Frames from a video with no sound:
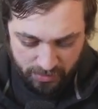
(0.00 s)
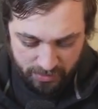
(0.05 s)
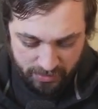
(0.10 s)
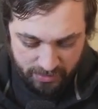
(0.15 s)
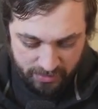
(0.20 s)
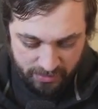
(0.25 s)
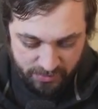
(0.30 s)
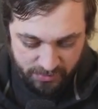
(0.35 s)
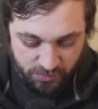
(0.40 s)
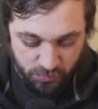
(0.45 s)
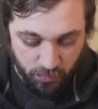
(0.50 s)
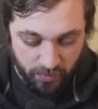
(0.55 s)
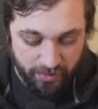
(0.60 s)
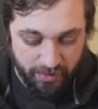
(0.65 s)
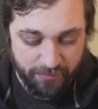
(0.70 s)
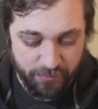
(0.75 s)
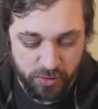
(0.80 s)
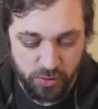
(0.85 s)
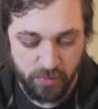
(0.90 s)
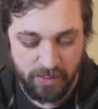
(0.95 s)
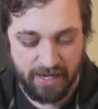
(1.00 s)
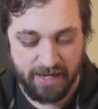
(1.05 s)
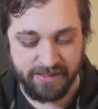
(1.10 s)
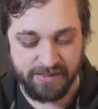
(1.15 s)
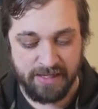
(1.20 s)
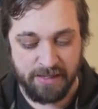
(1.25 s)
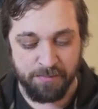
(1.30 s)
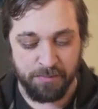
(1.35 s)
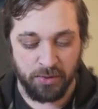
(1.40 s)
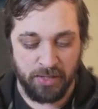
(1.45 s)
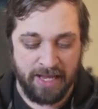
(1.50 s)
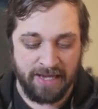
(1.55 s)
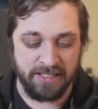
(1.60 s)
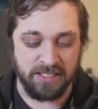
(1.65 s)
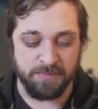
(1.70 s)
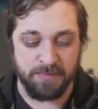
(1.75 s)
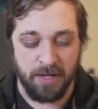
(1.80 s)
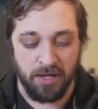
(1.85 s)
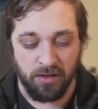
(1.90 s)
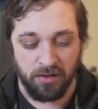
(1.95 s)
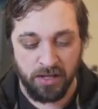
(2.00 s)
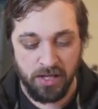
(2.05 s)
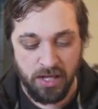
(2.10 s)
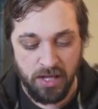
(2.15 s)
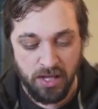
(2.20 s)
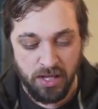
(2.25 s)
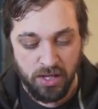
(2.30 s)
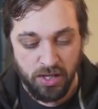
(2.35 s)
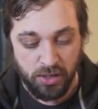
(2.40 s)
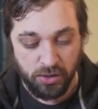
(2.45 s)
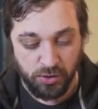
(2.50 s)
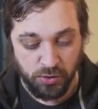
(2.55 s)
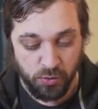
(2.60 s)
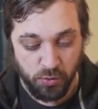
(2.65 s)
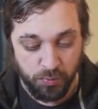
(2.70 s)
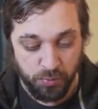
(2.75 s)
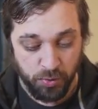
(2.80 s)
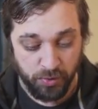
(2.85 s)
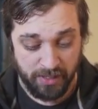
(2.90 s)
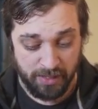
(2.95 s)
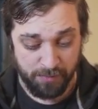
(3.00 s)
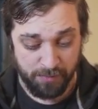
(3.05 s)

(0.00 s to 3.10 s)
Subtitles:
is whenever you cast a black spell, you put a